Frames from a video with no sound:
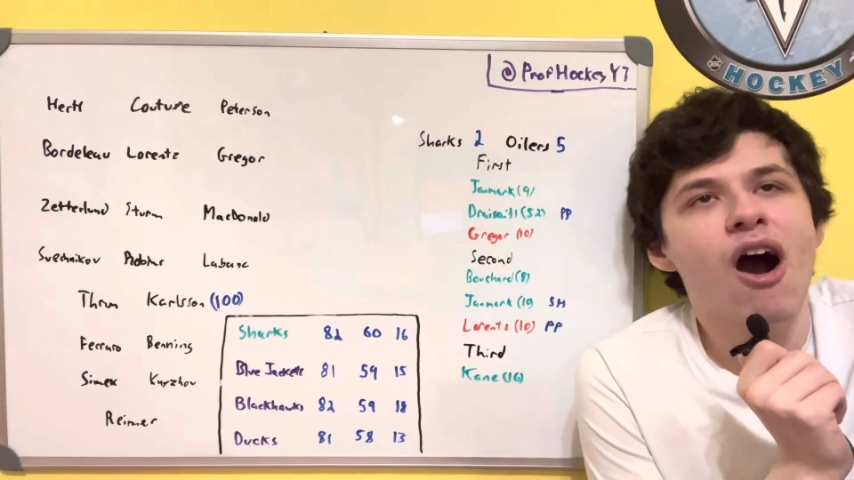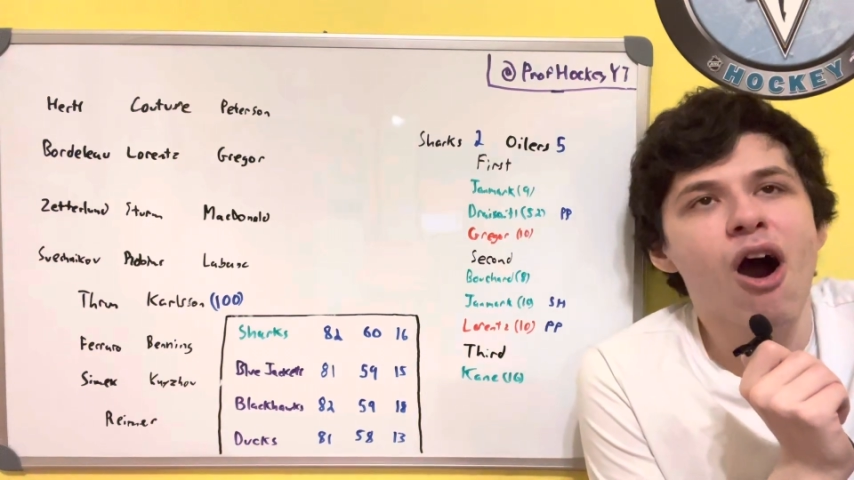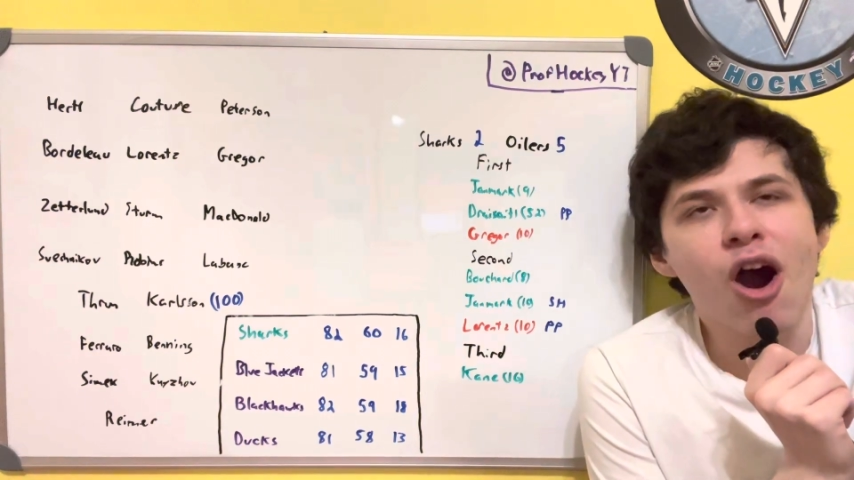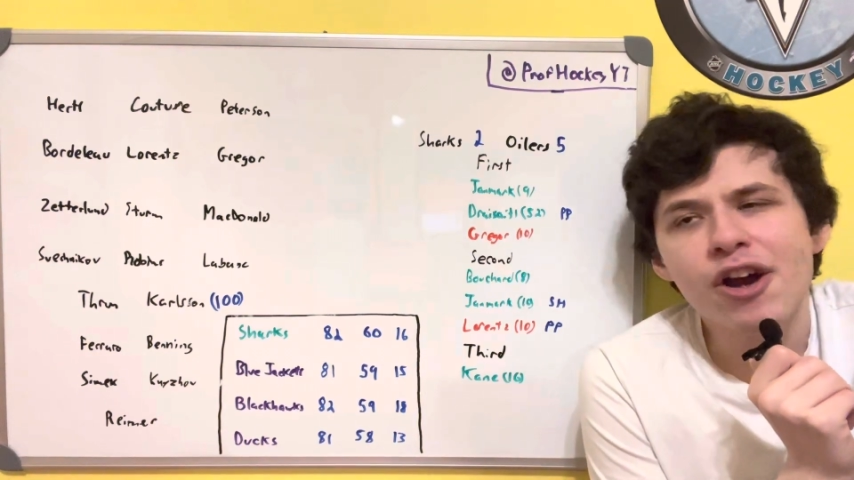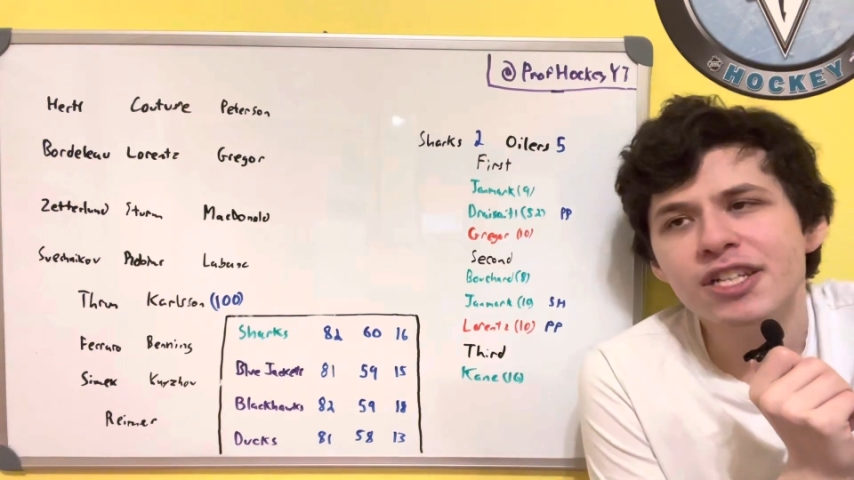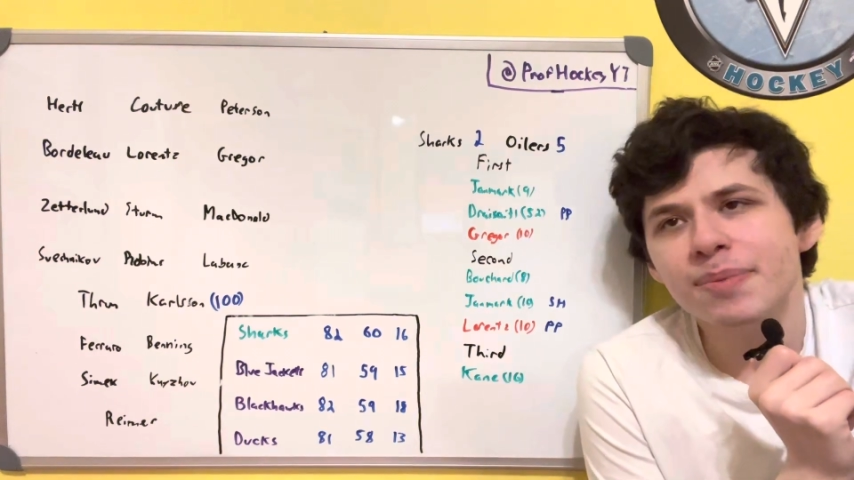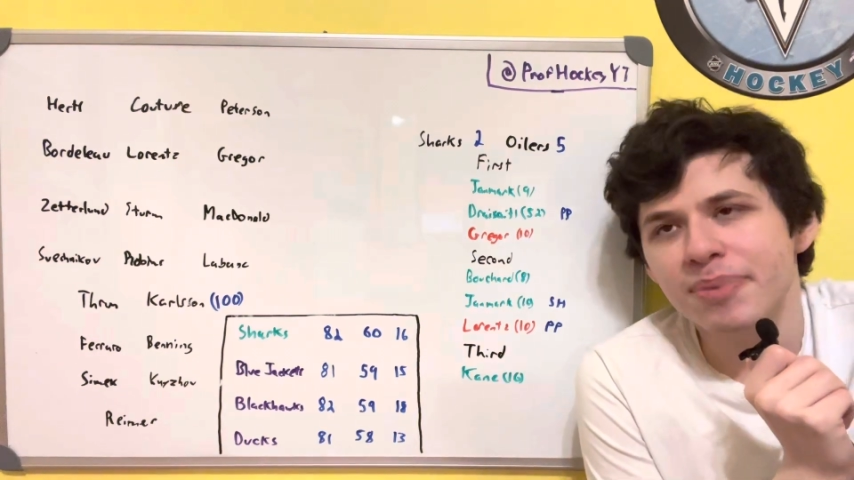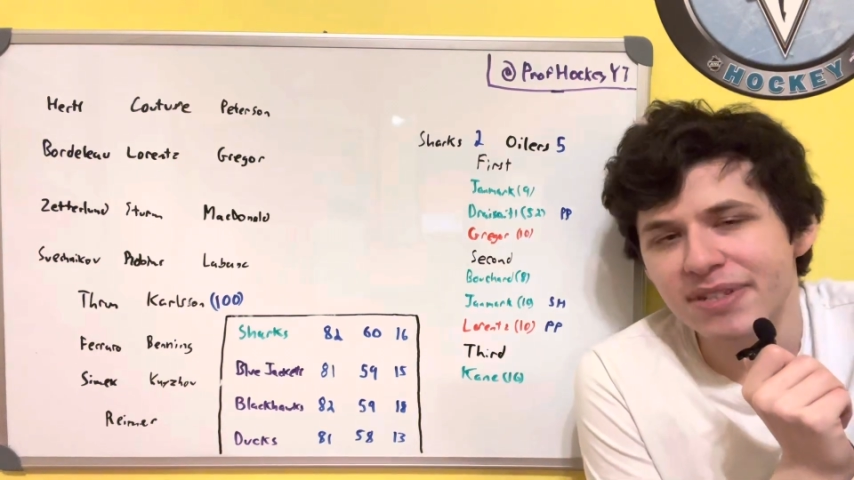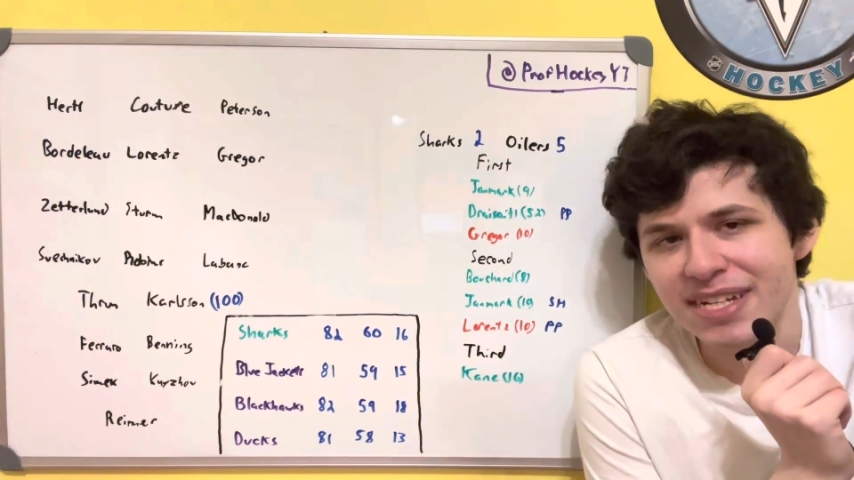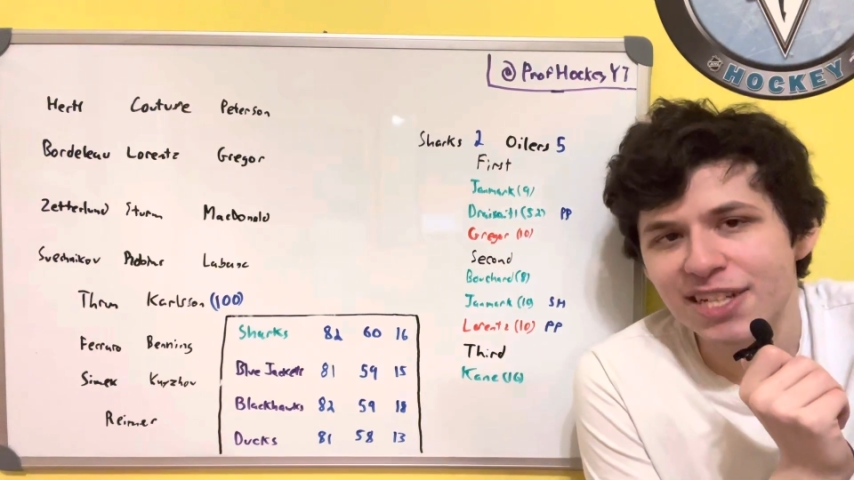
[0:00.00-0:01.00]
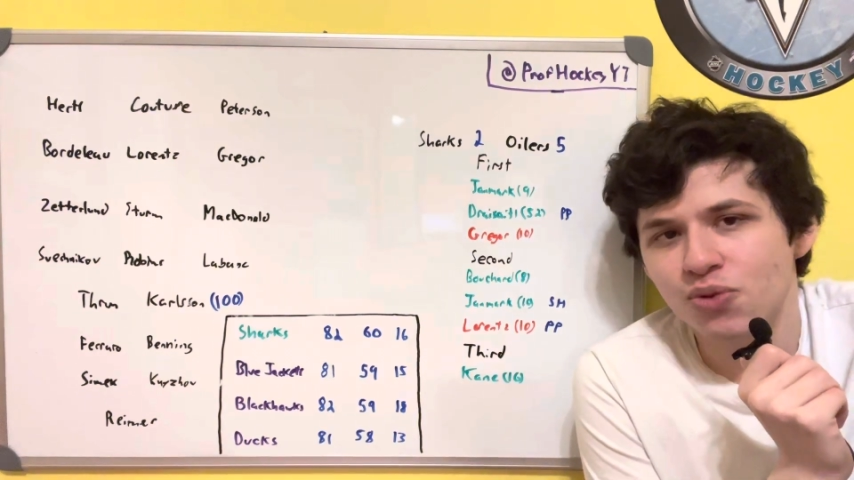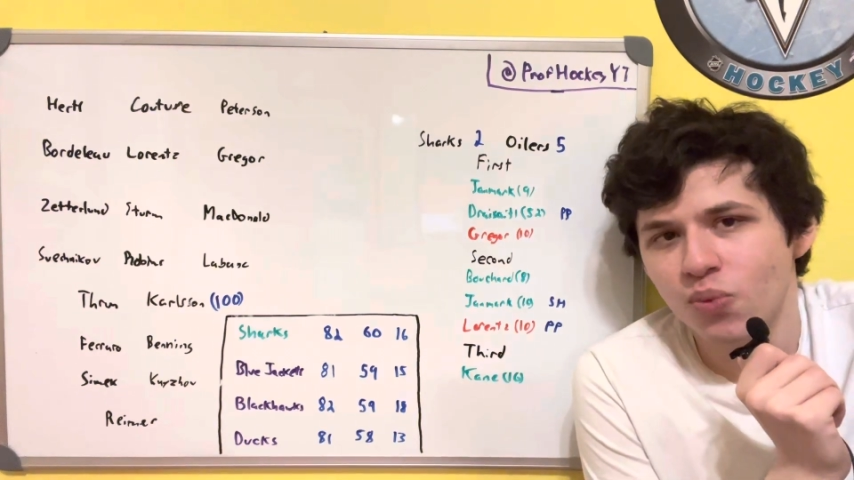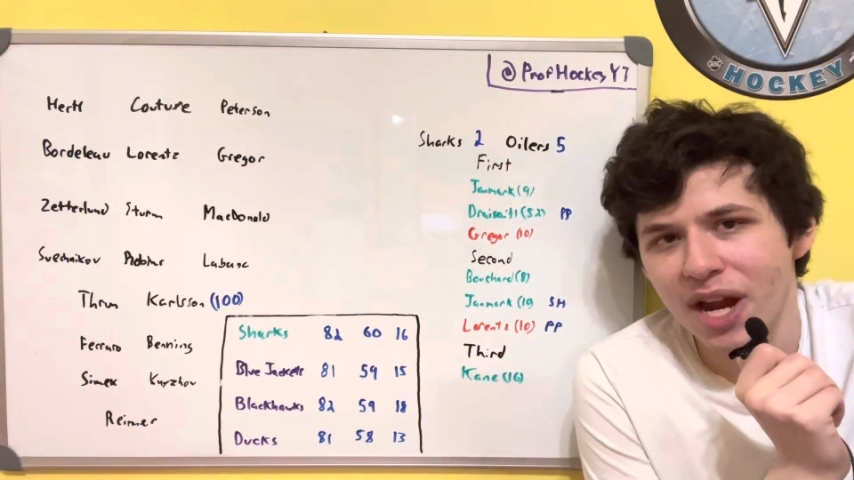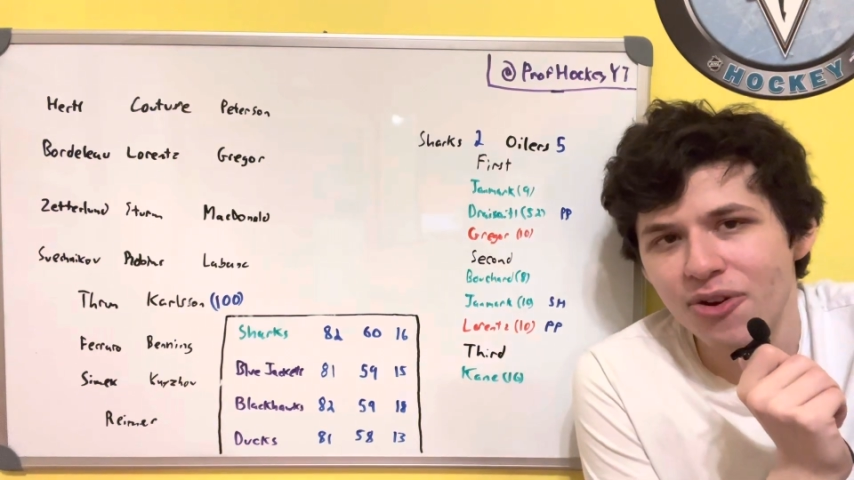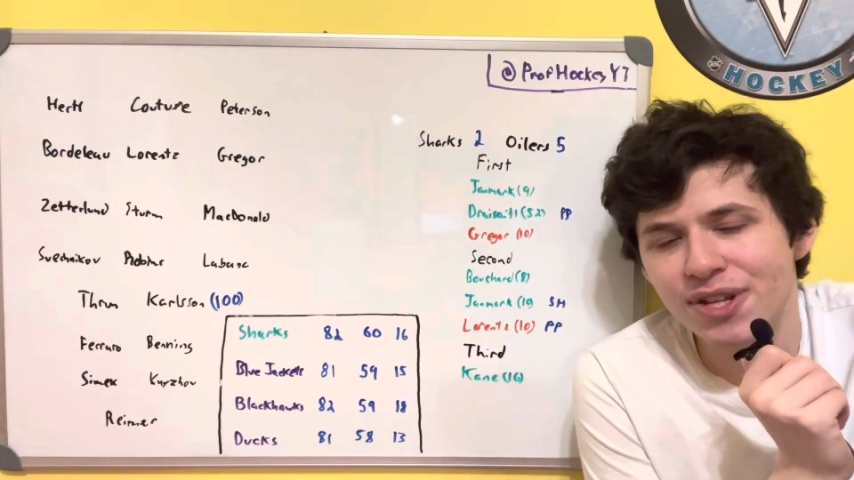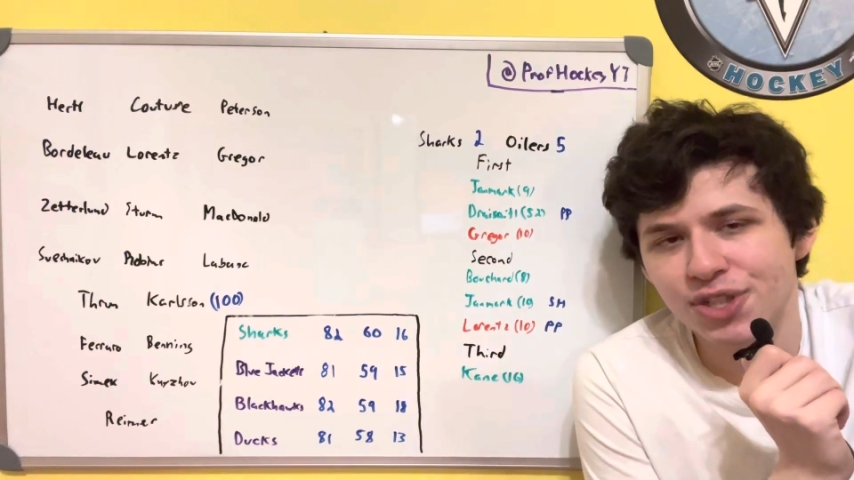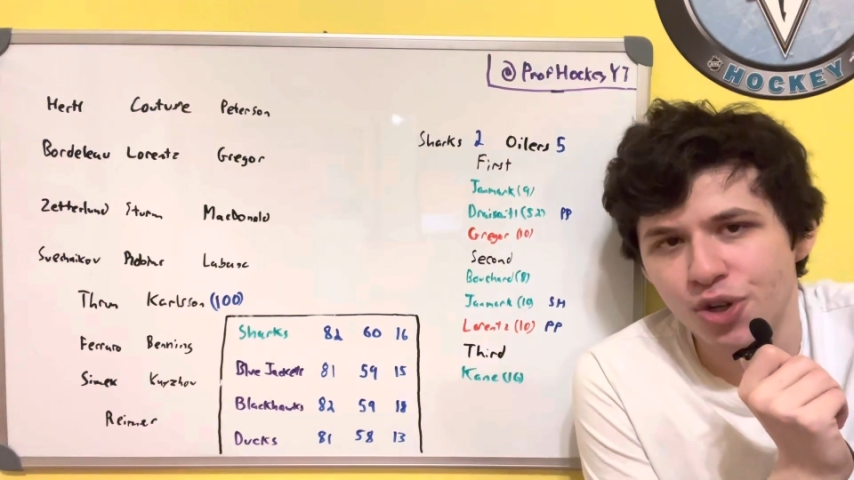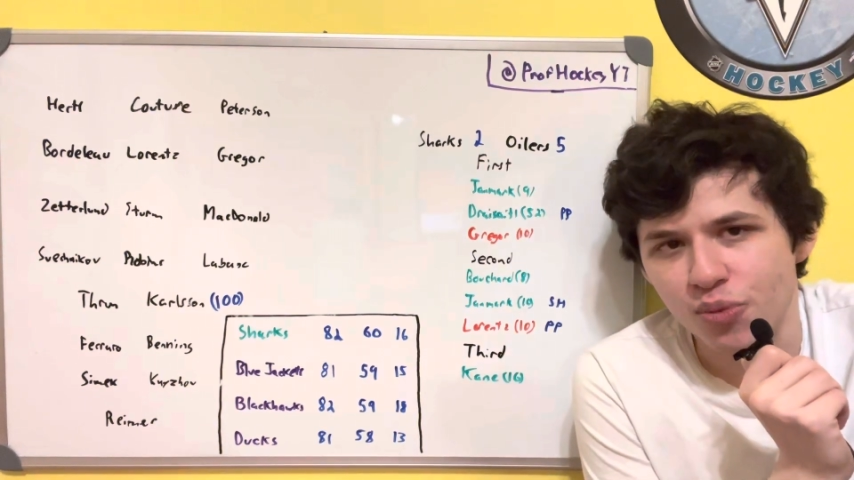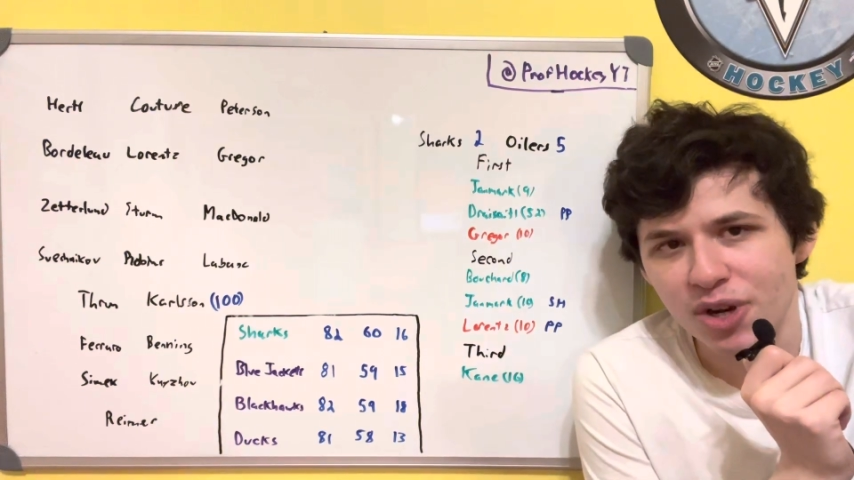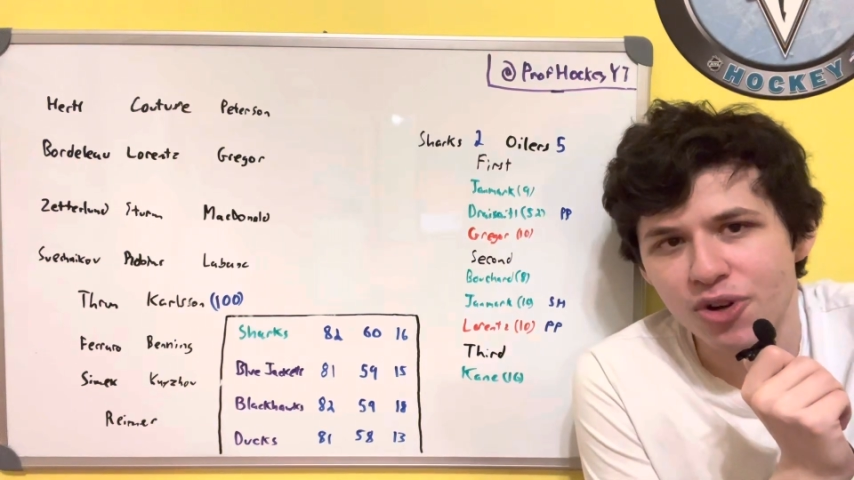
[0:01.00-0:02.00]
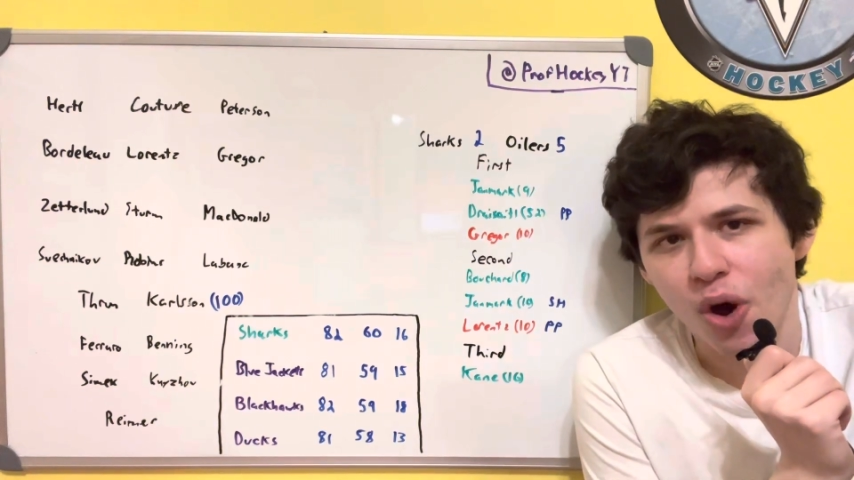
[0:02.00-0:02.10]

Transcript: Hard to predict where his career